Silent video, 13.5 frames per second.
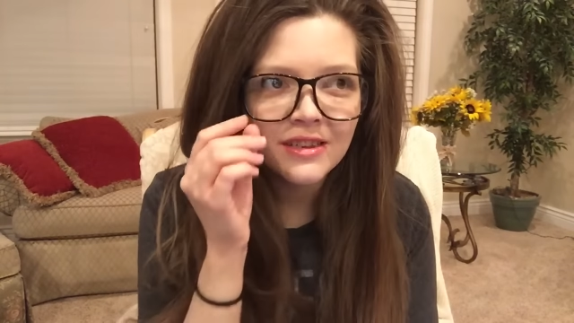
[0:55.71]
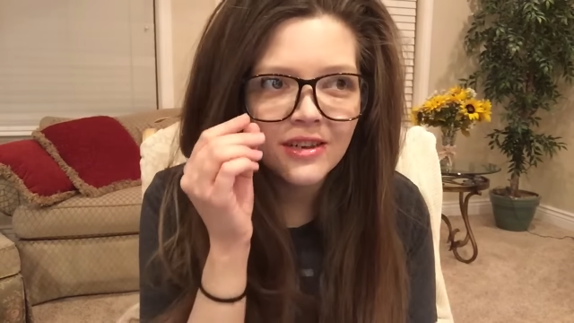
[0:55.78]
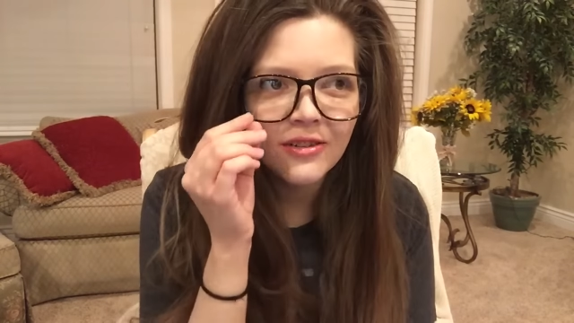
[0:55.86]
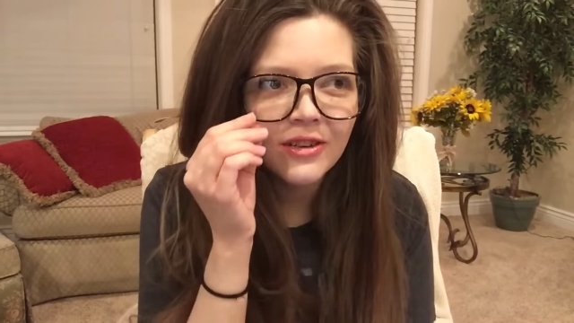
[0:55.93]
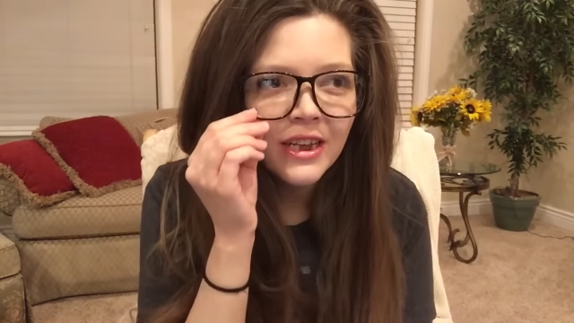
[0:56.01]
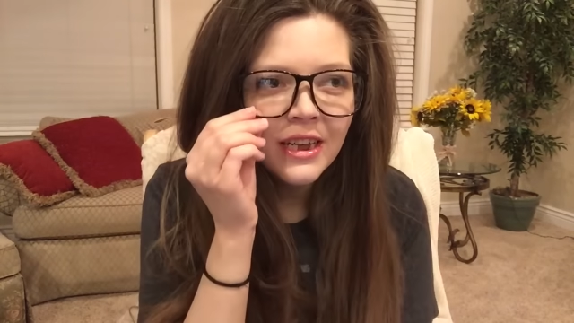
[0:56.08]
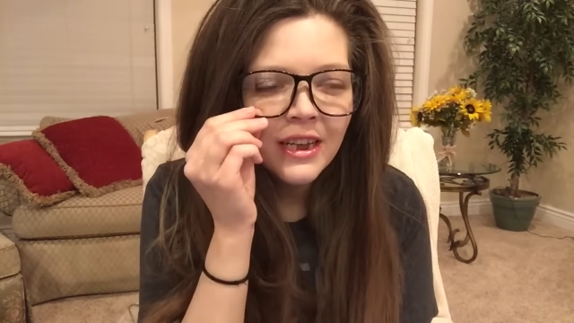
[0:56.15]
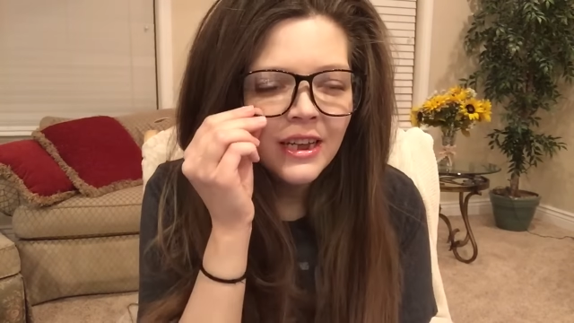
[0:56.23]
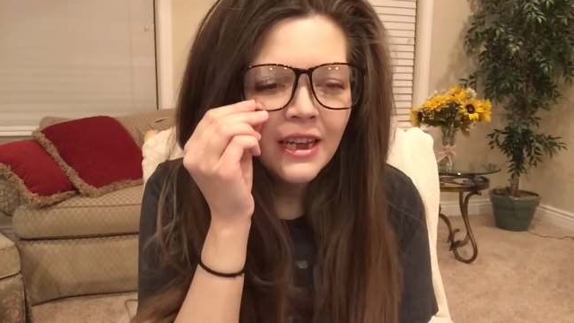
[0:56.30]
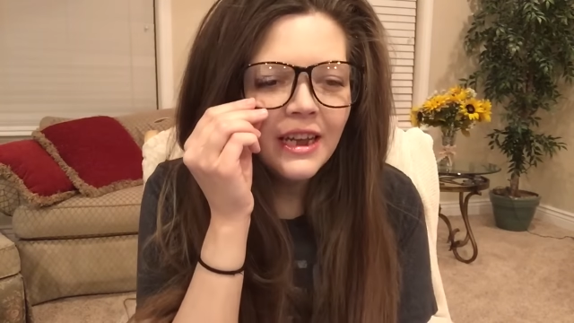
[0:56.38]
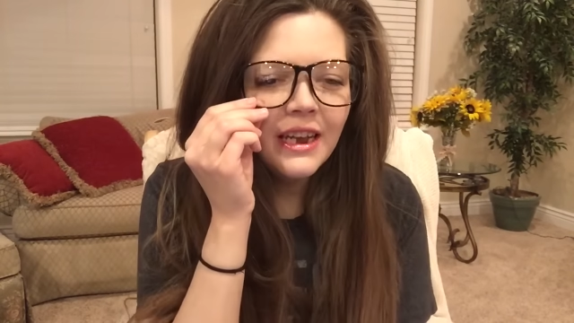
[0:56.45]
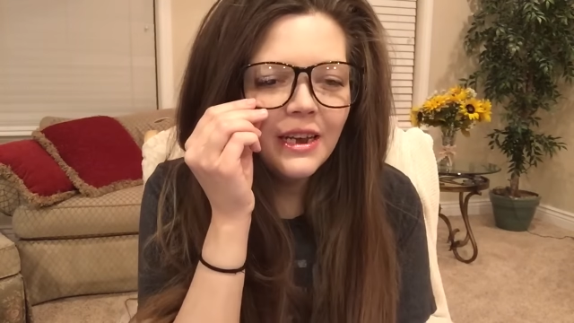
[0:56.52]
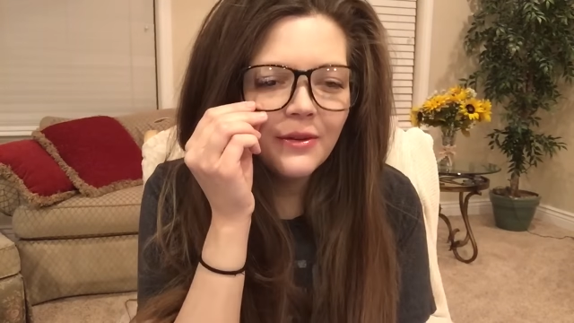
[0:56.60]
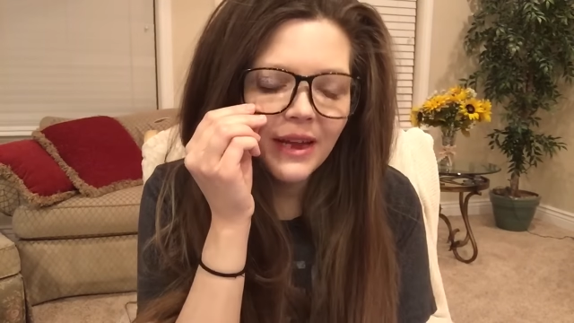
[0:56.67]
So
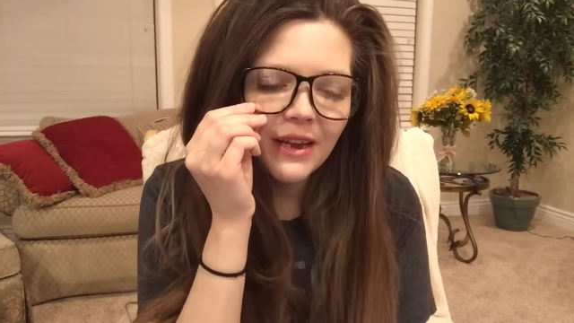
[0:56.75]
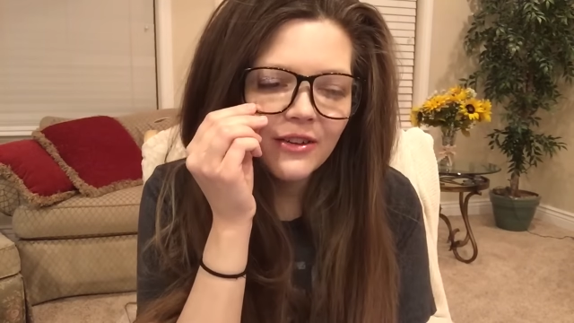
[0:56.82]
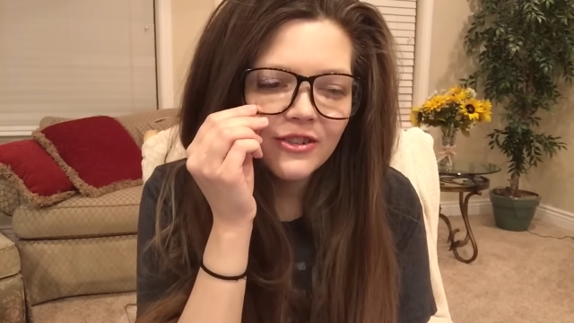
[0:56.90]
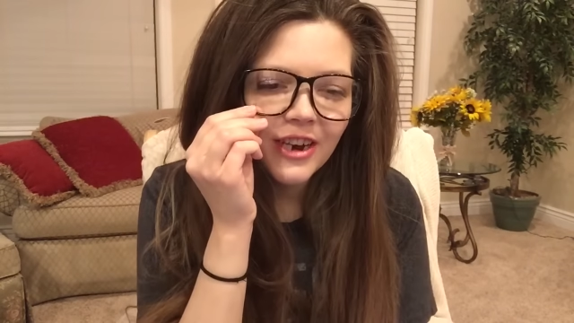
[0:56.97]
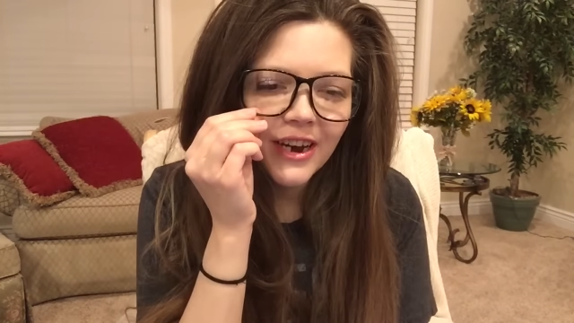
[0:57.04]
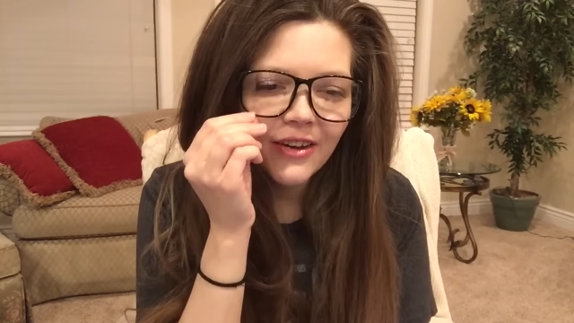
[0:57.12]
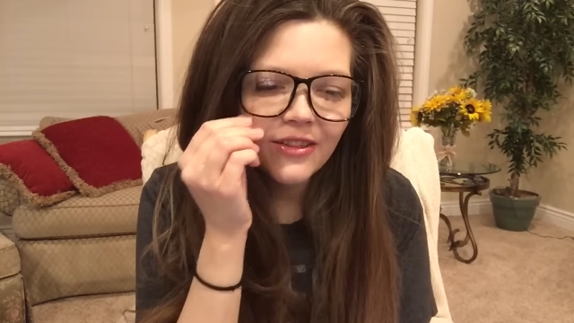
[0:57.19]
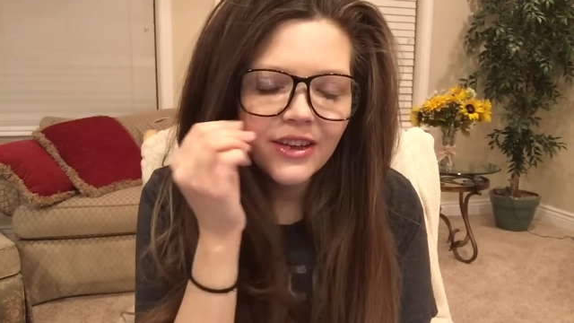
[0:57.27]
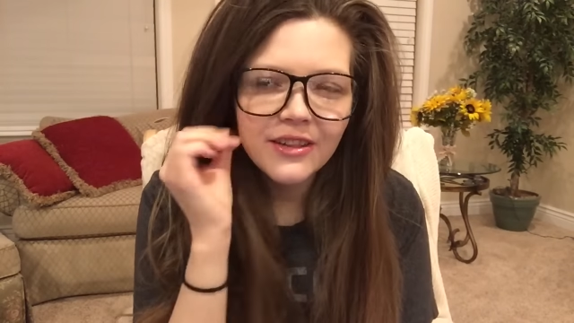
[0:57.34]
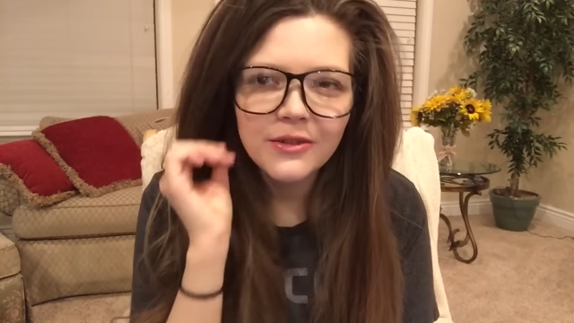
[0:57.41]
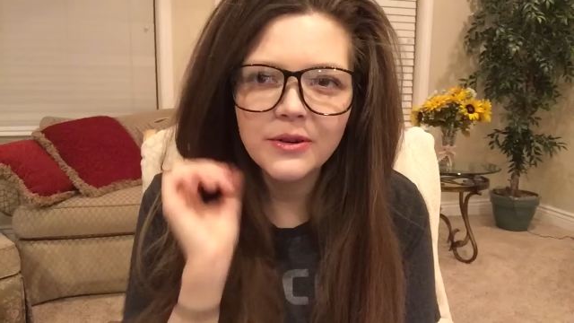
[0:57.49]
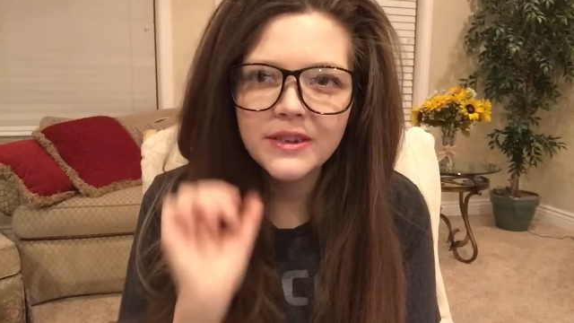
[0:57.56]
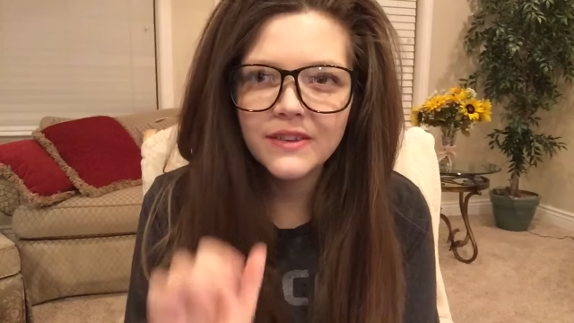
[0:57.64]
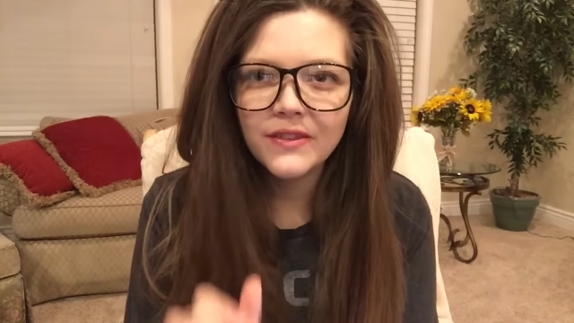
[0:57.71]
anyway, go check out the
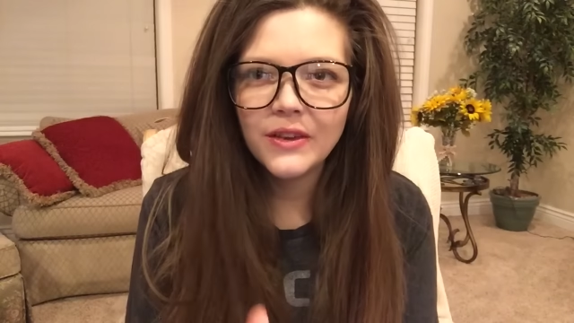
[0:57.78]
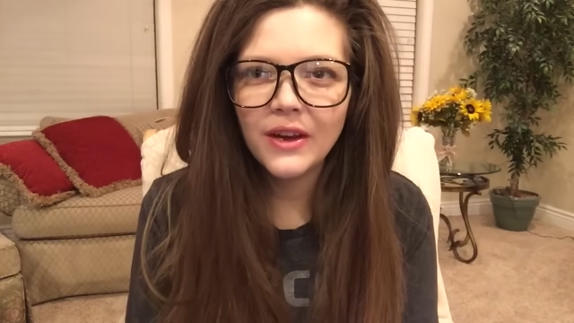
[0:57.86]
other ones if